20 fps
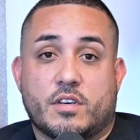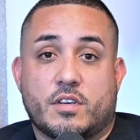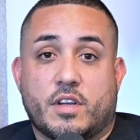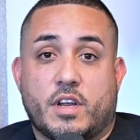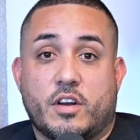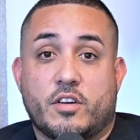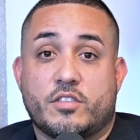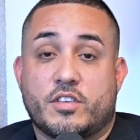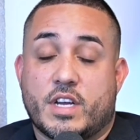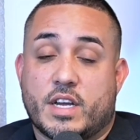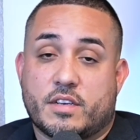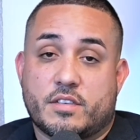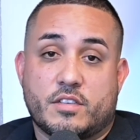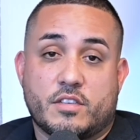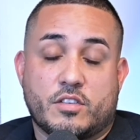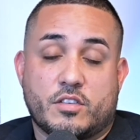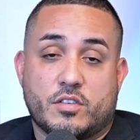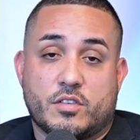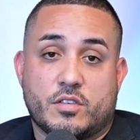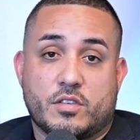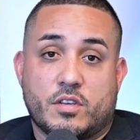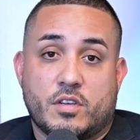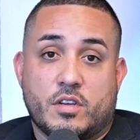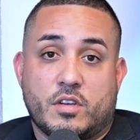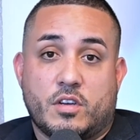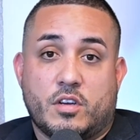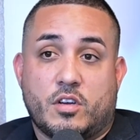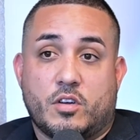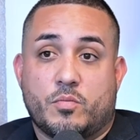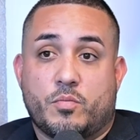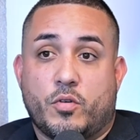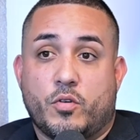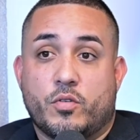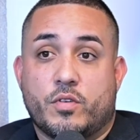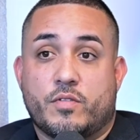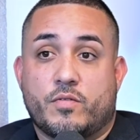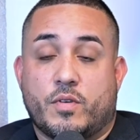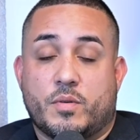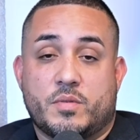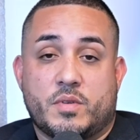Gary Jackson's a
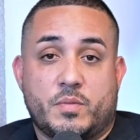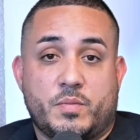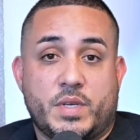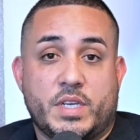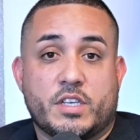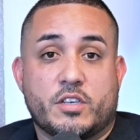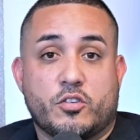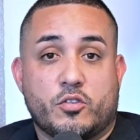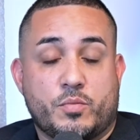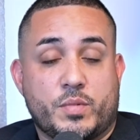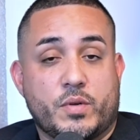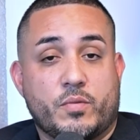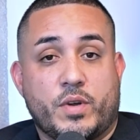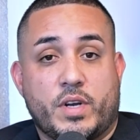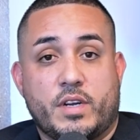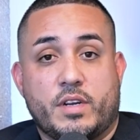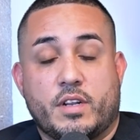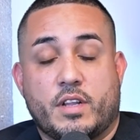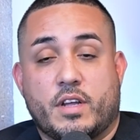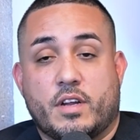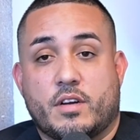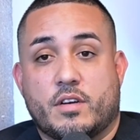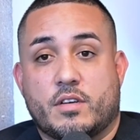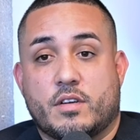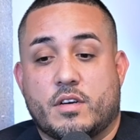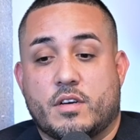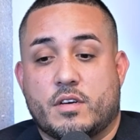poet from Topeka who'll be reading there.